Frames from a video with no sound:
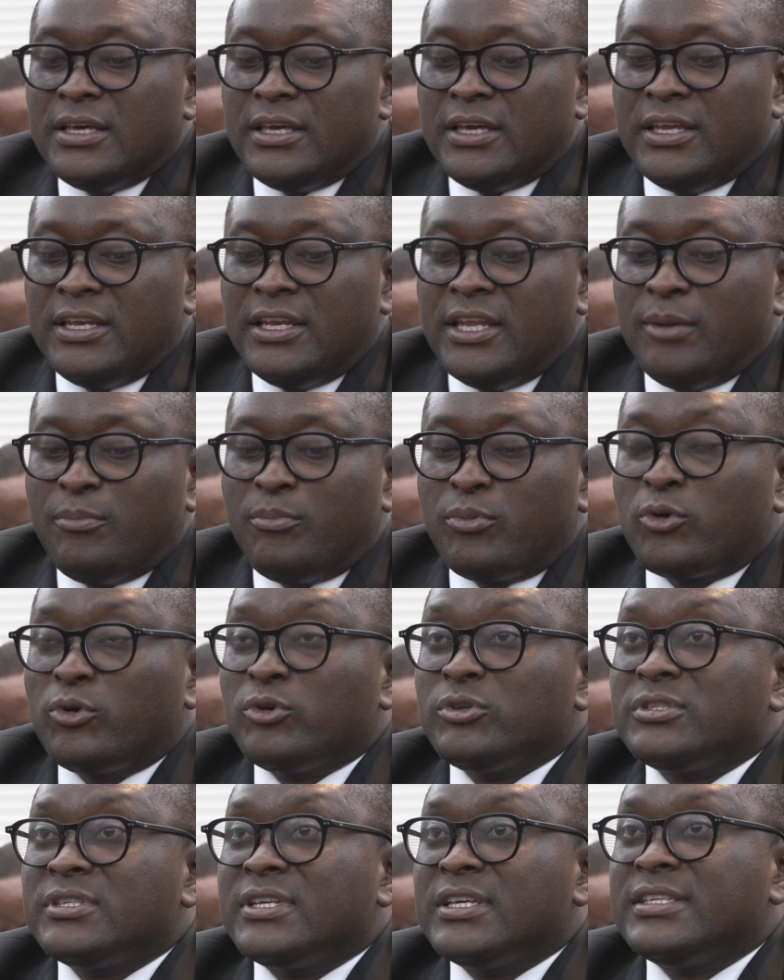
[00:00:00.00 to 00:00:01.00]
in a
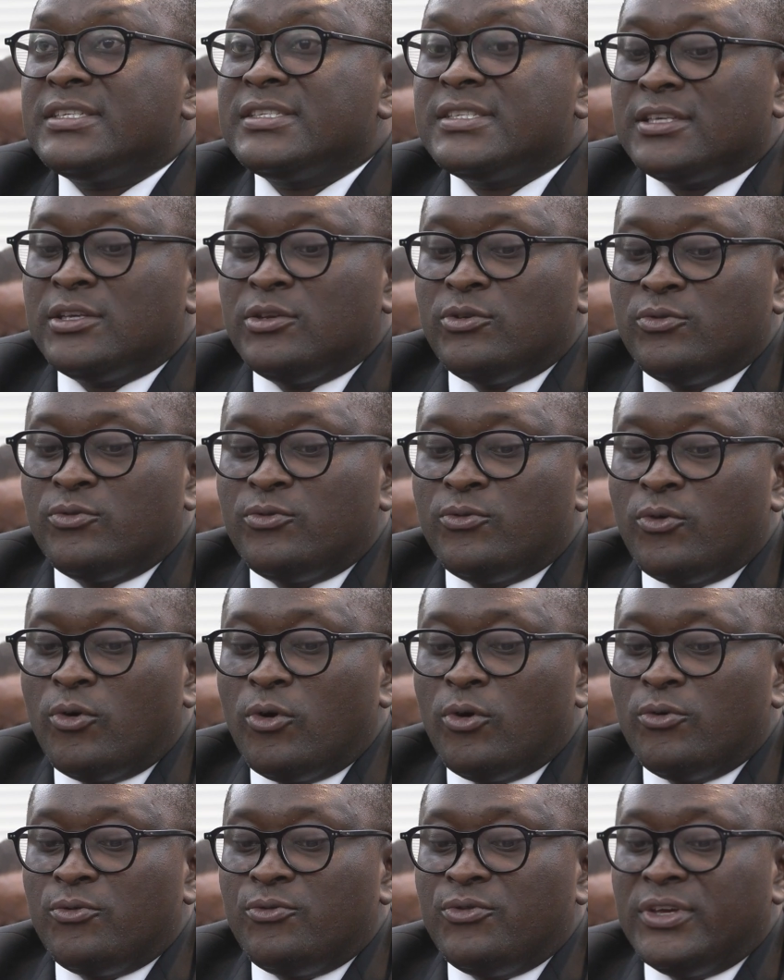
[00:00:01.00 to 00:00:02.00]
process
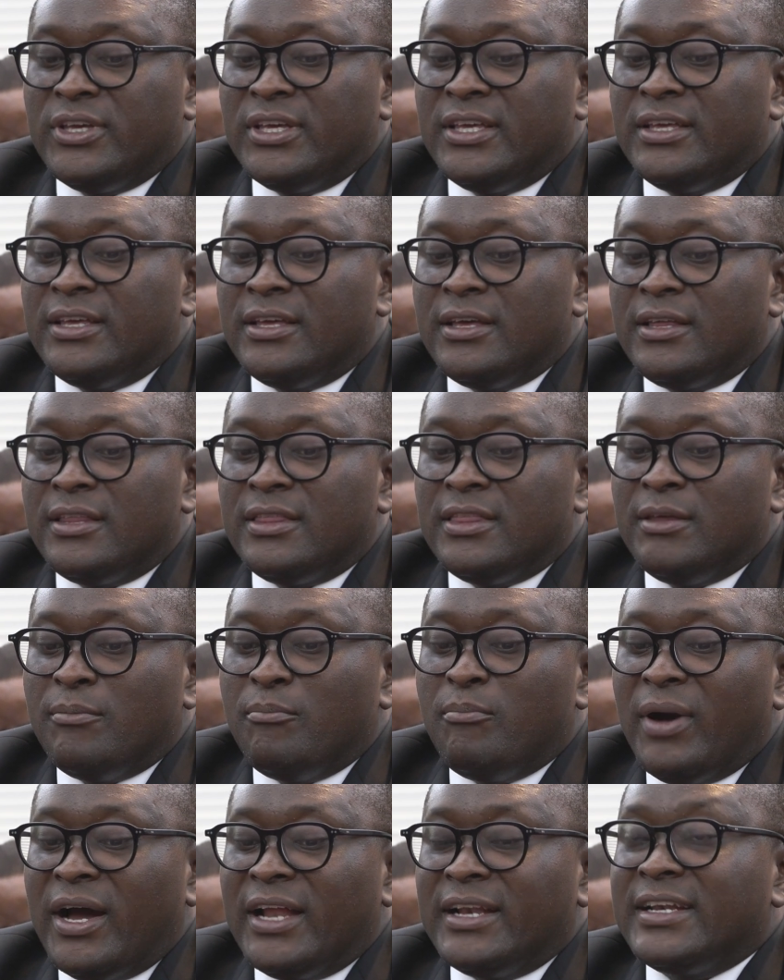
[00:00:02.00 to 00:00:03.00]
involving the
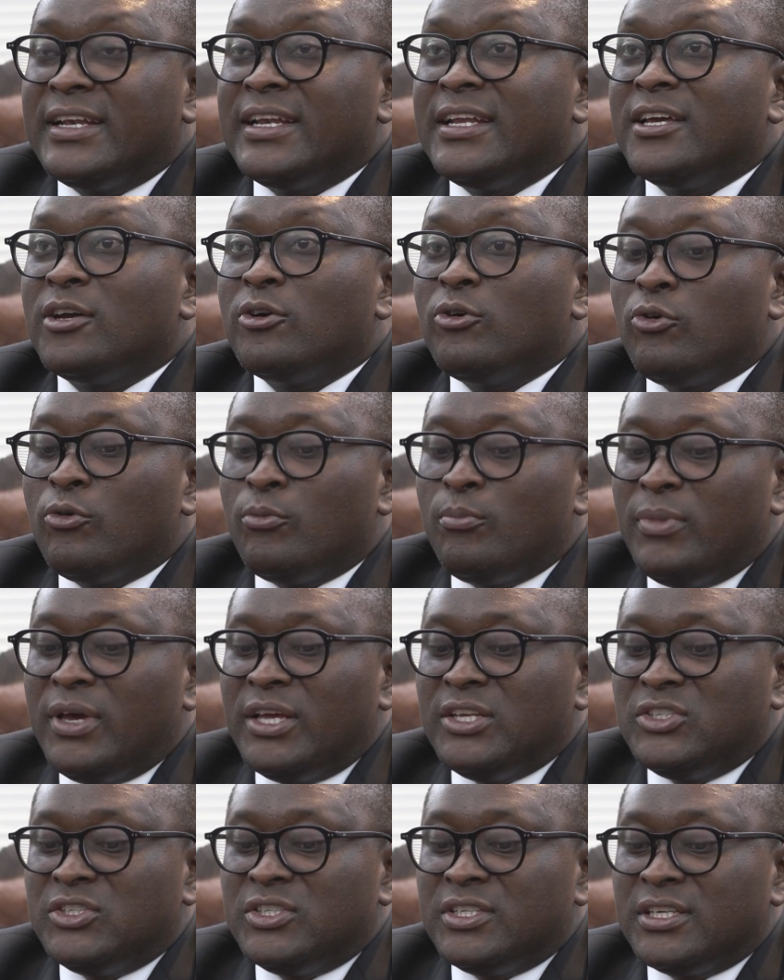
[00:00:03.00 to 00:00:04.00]
bundling or
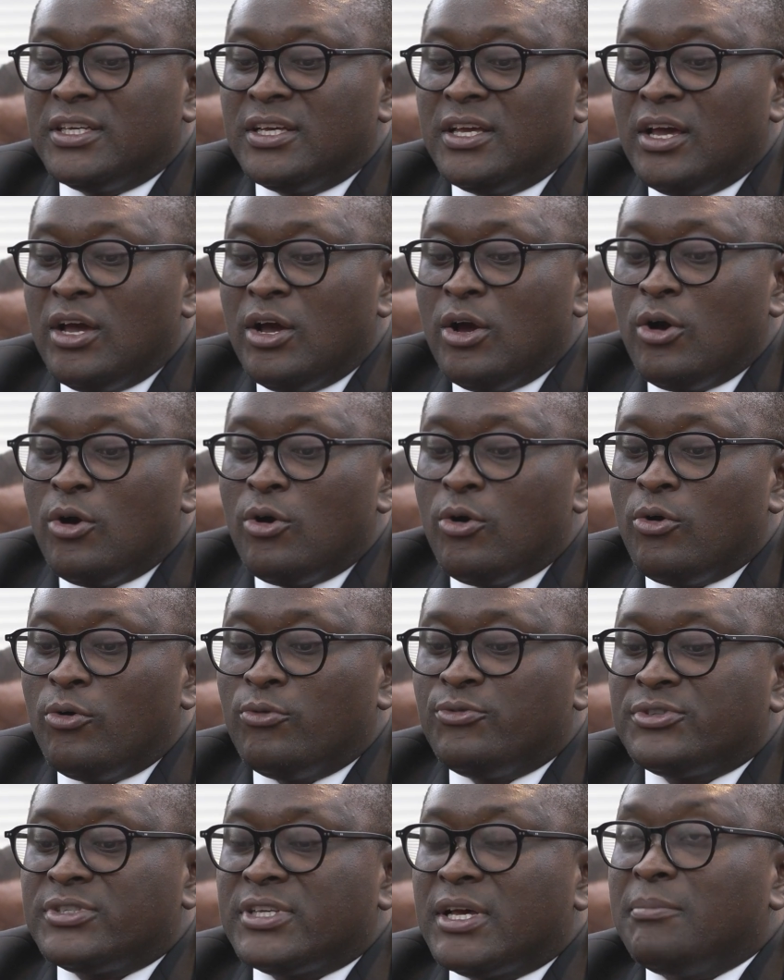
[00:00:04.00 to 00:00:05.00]
merging
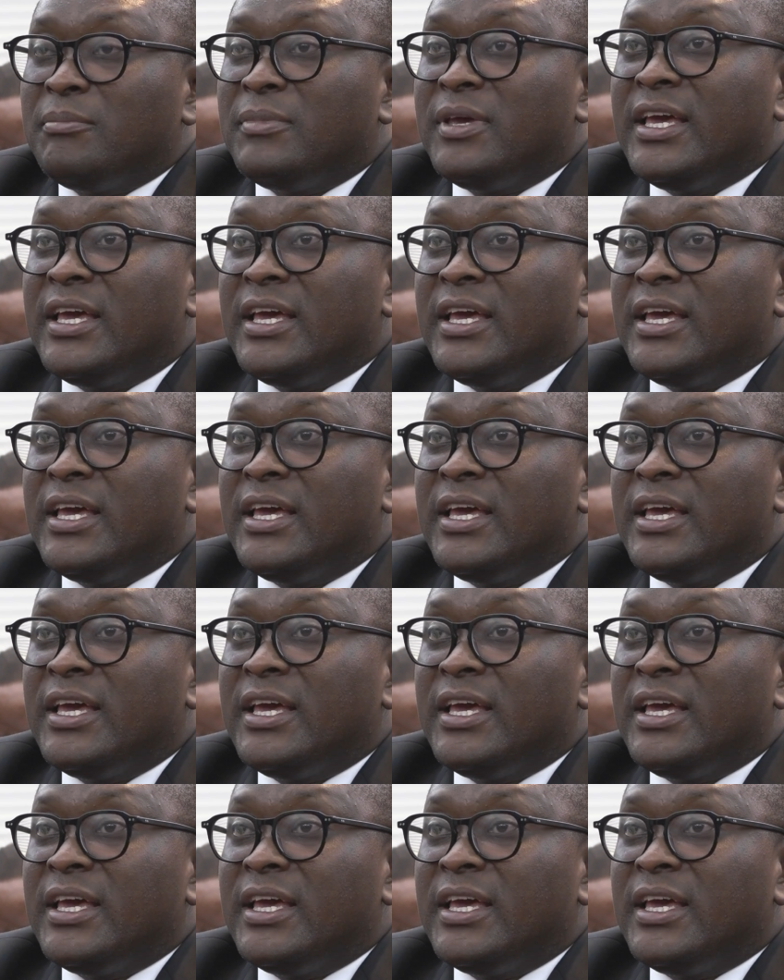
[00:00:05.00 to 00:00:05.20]
of some